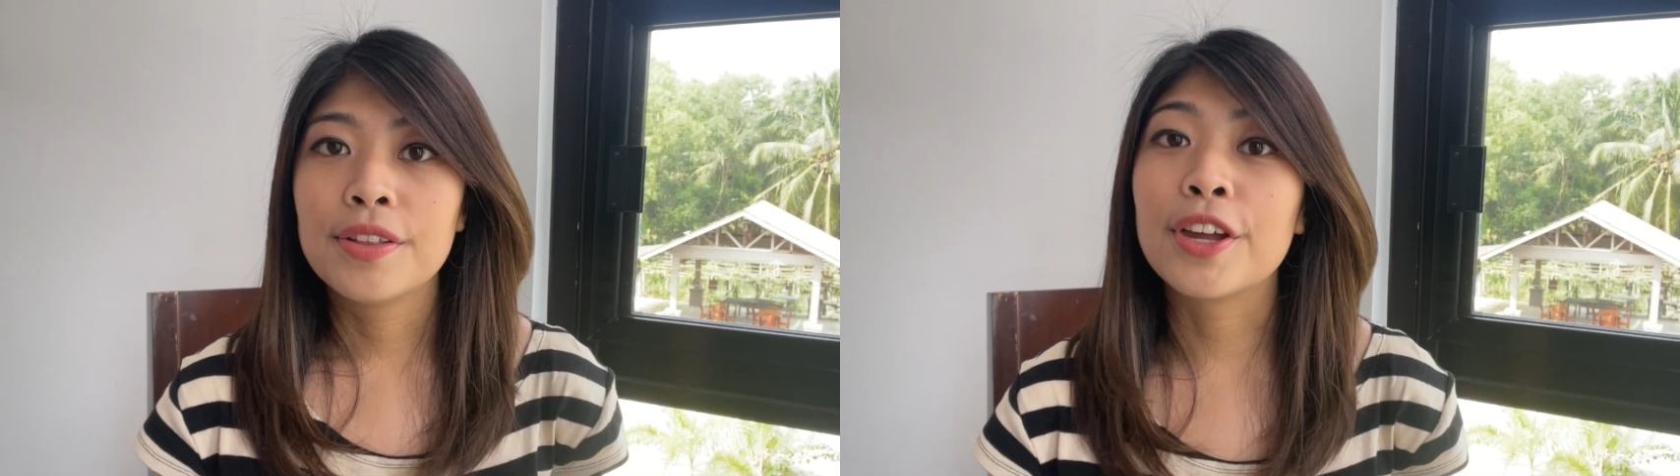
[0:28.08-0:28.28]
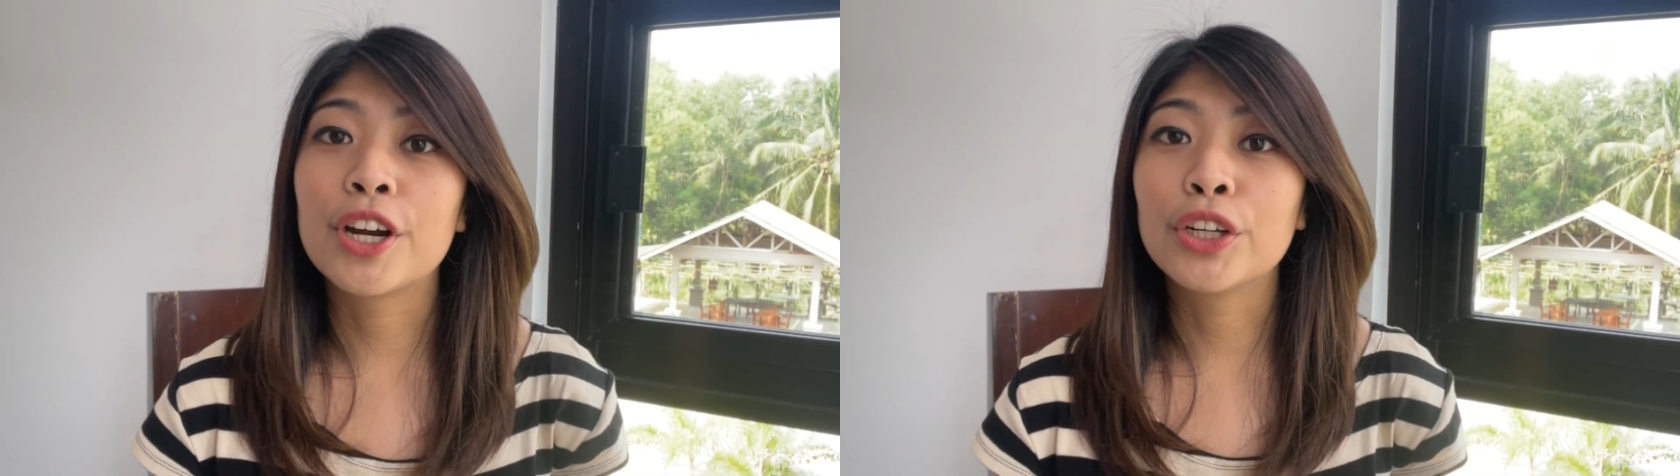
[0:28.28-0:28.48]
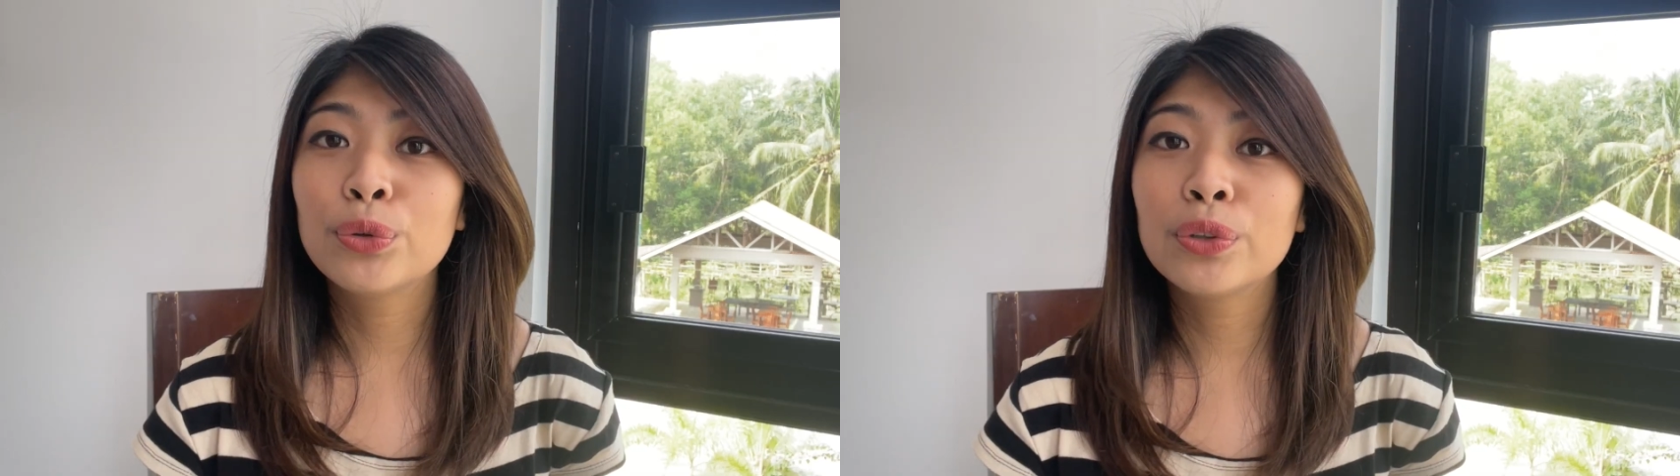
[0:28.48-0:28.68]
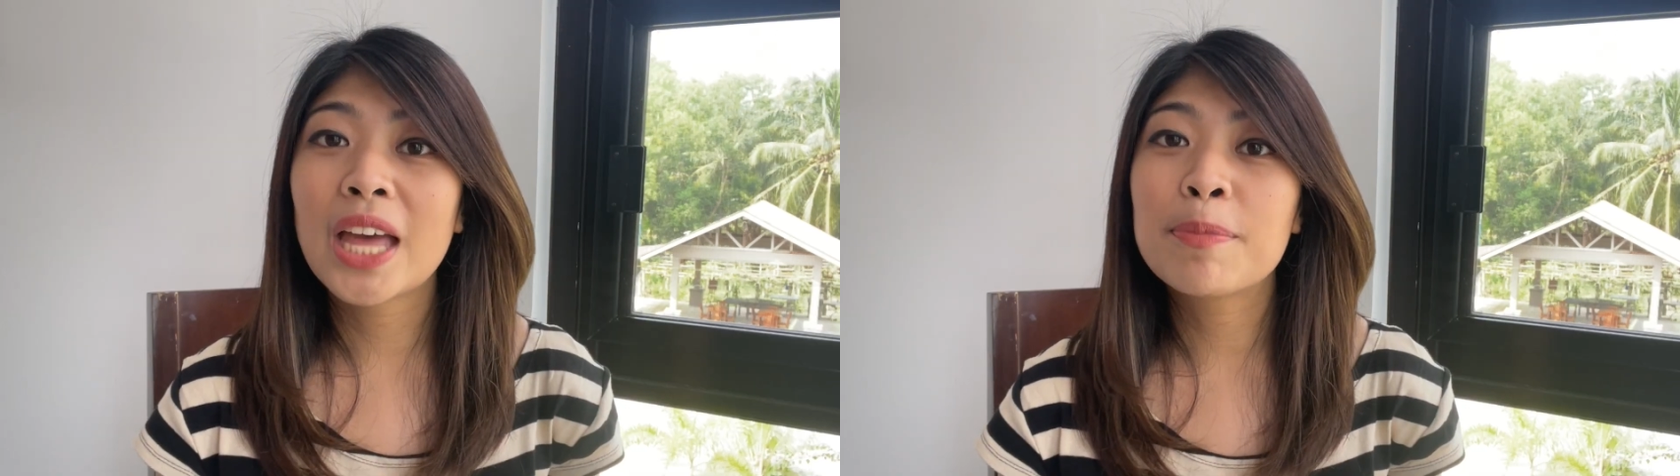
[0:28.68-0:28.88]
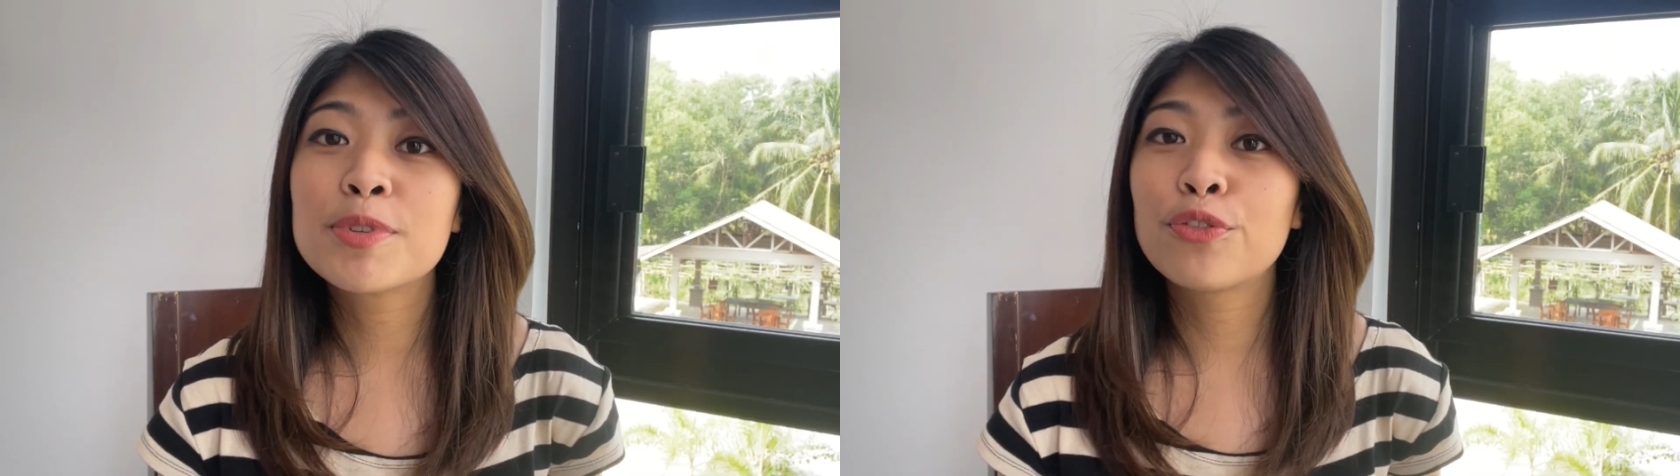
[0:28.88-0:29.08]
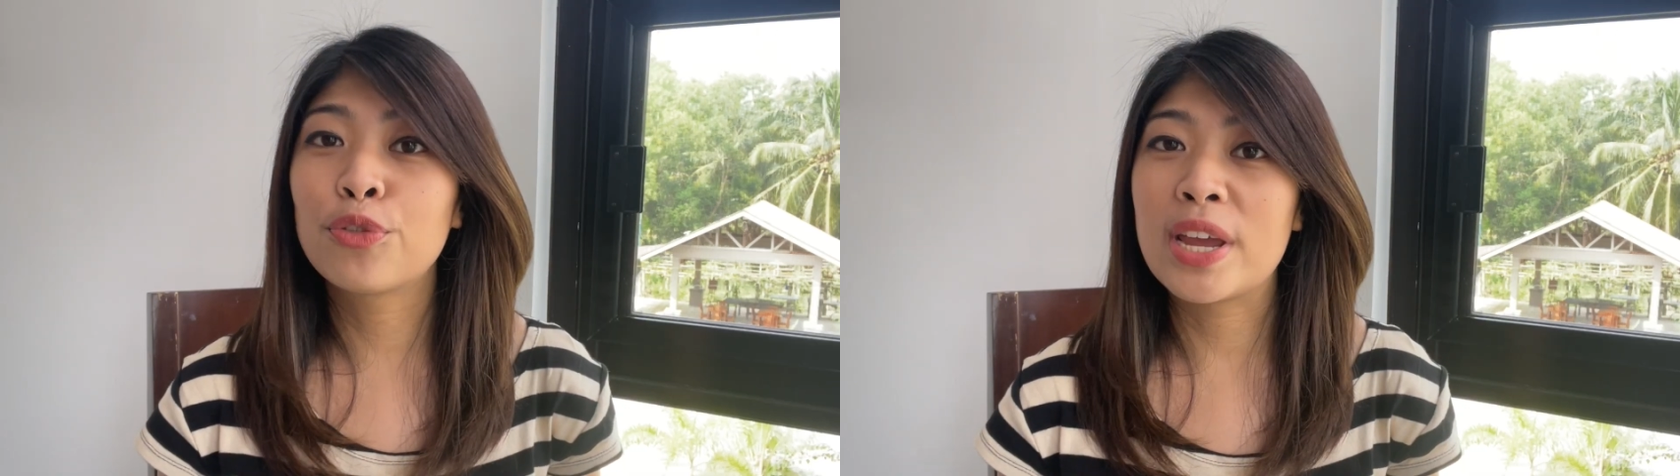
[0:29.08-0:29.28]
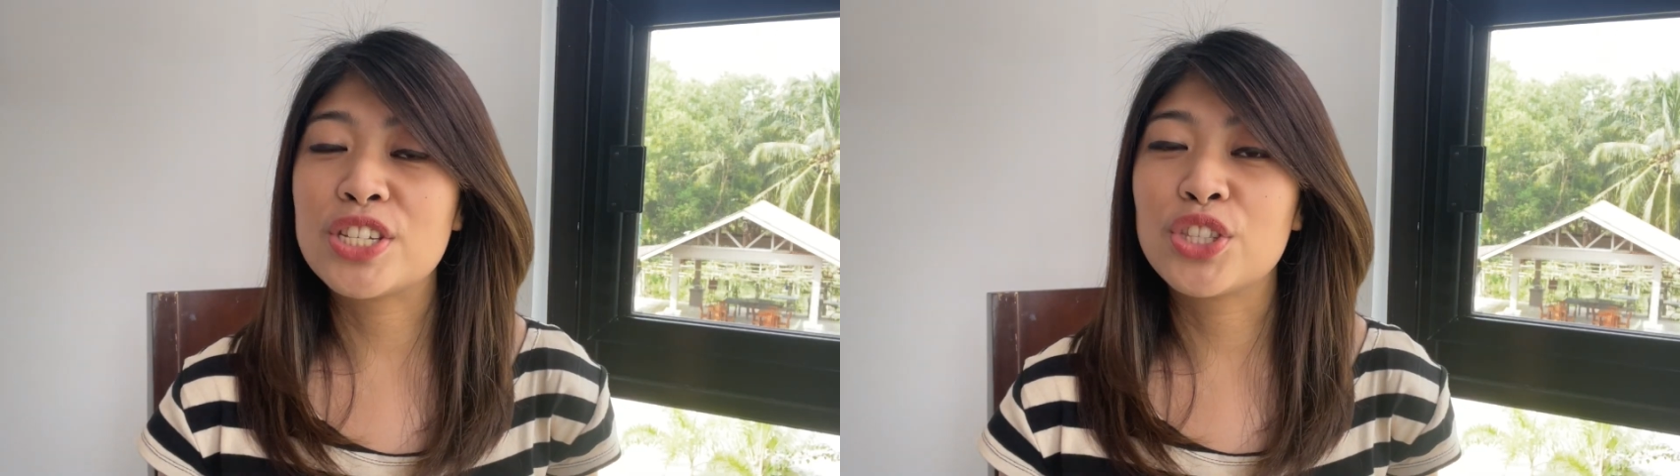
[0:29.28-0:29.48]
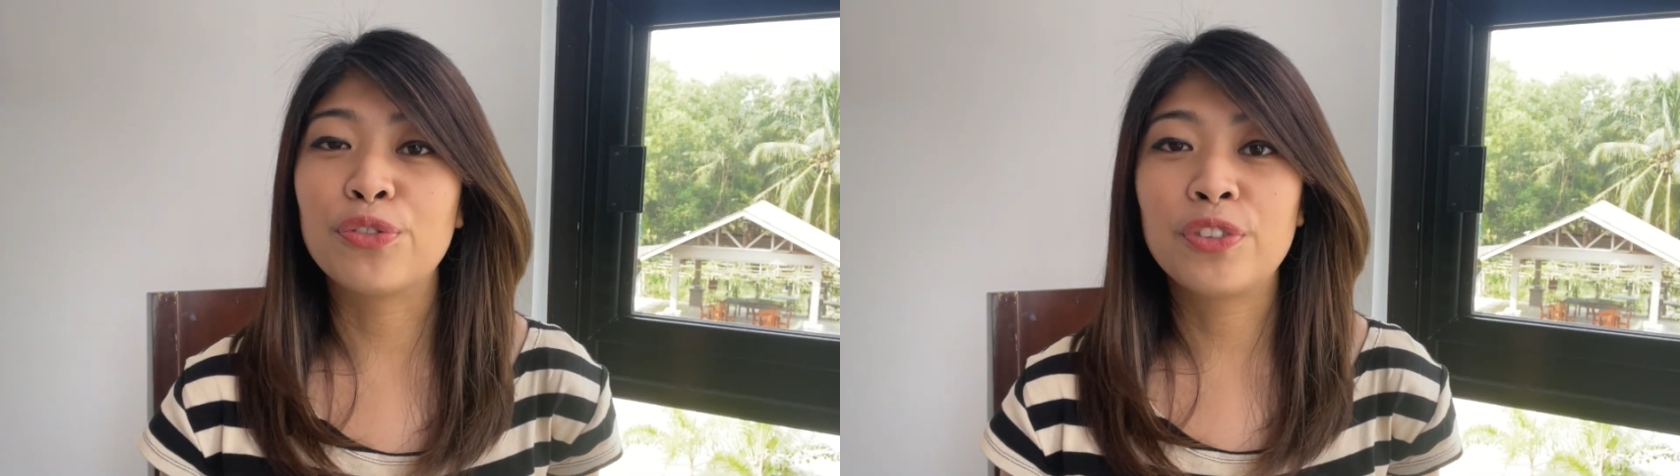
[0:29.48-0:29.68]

There are two types of ways to